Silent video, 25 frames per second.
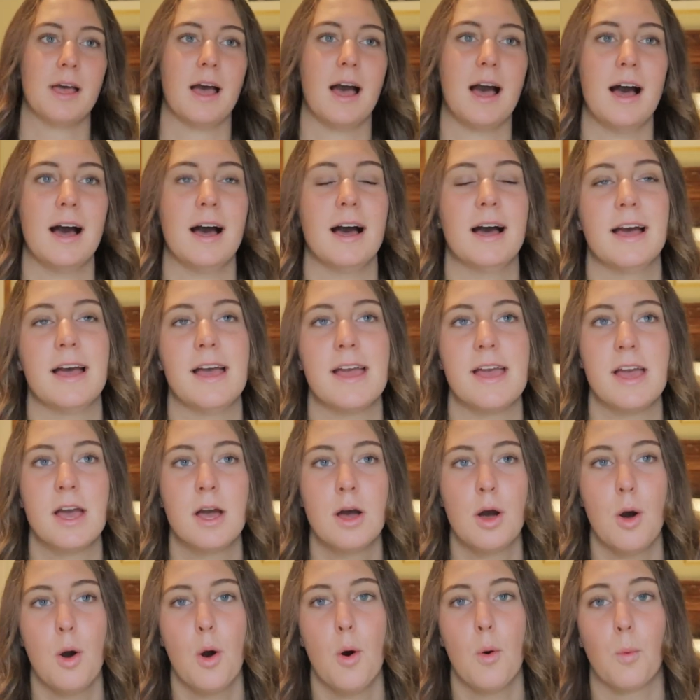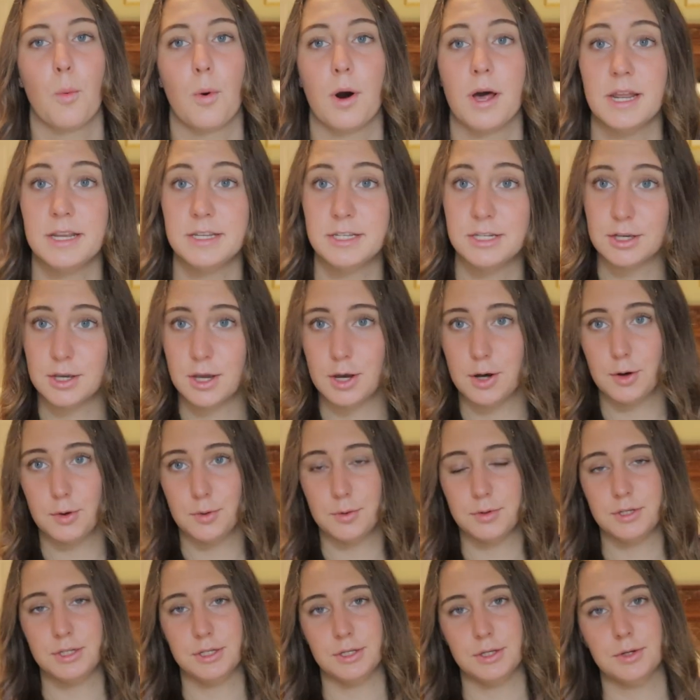I wanted to
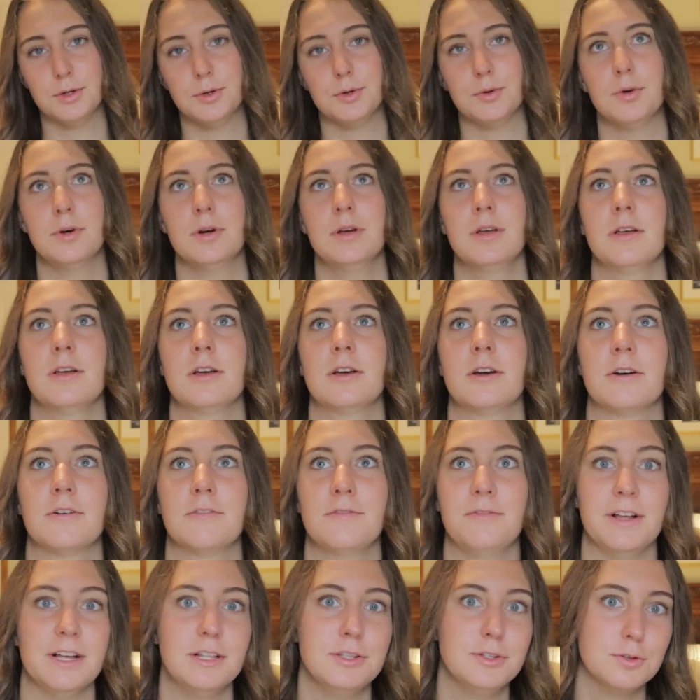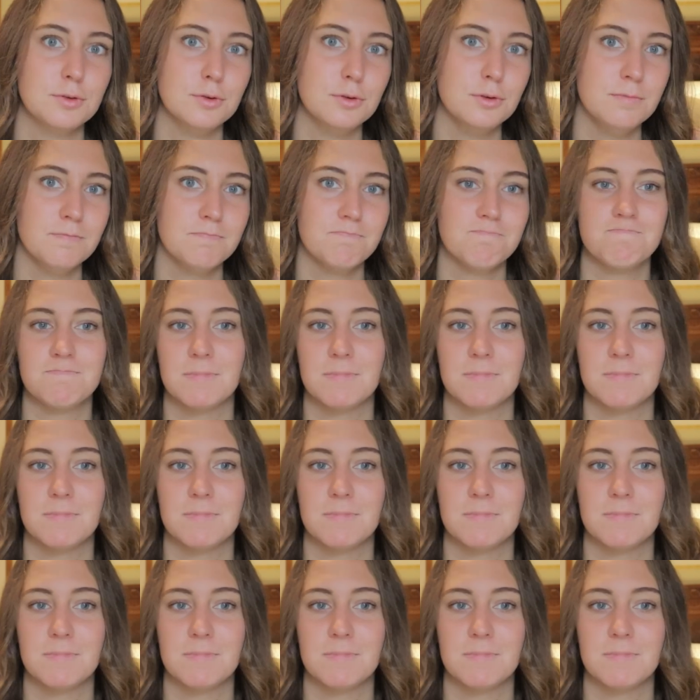go to flight school.